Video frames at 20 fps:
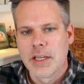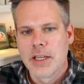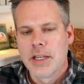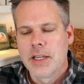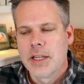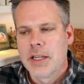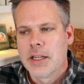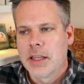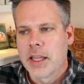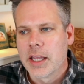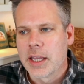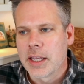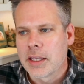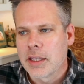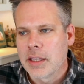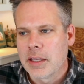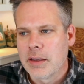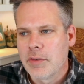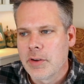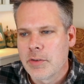I love like
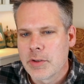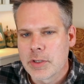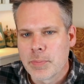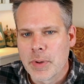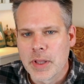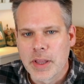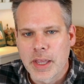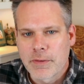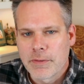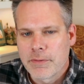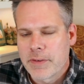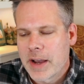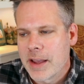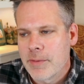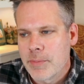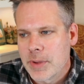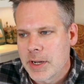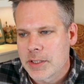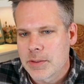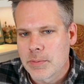that. even if you spend like
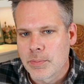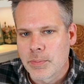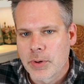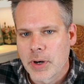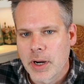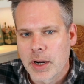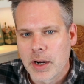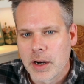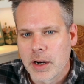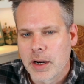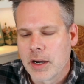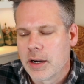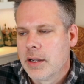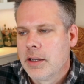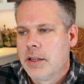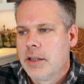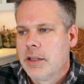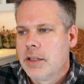five minutes in prayer